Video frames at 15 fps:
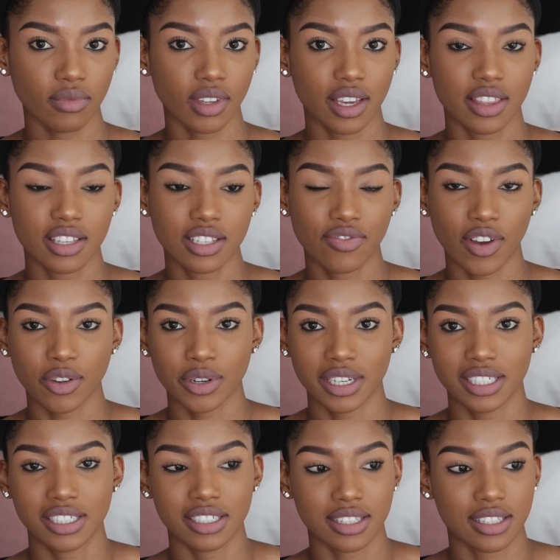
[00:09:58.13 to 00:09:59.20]
these
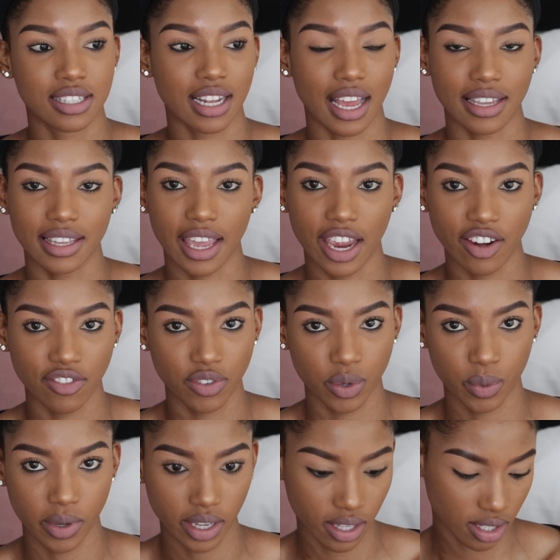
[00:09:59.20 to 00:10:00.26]
foundations like
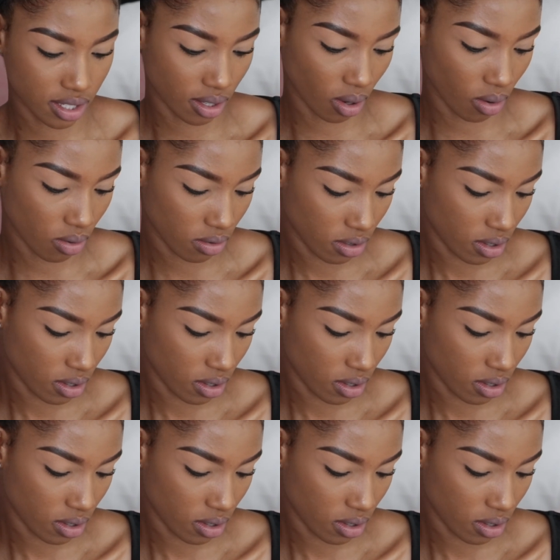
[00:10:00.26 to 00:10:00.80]
everywhere. So